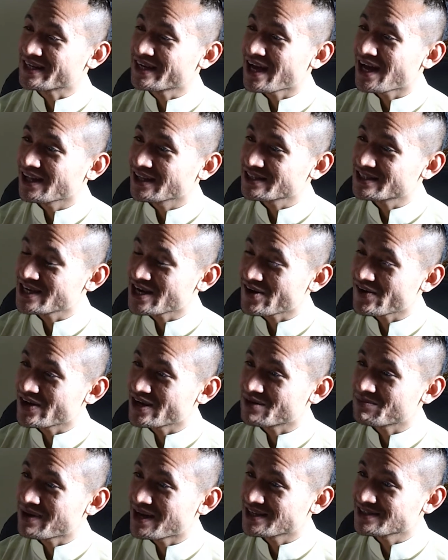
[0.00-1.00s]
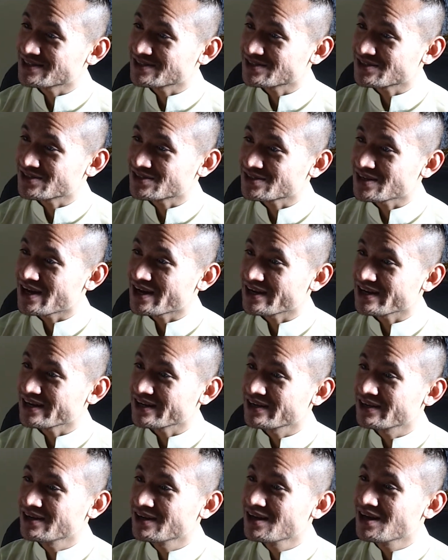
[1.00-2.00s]
an egalitarian peasant
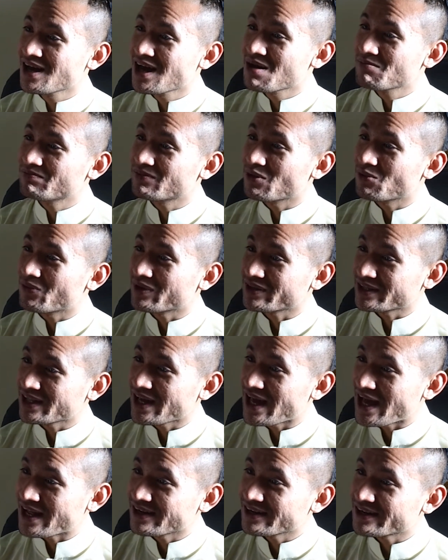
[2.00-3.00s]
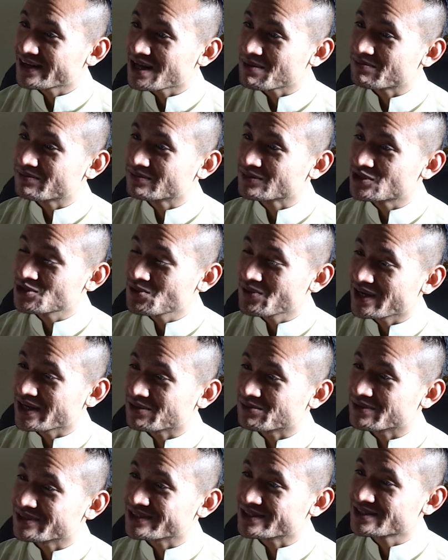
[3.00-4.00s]
society. But what they ended up
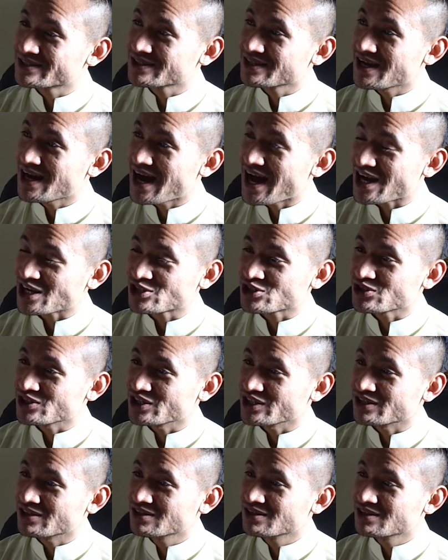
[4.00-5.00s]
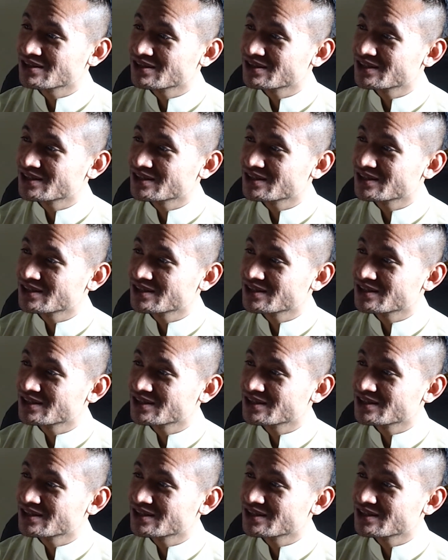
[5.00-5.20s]
doing was actually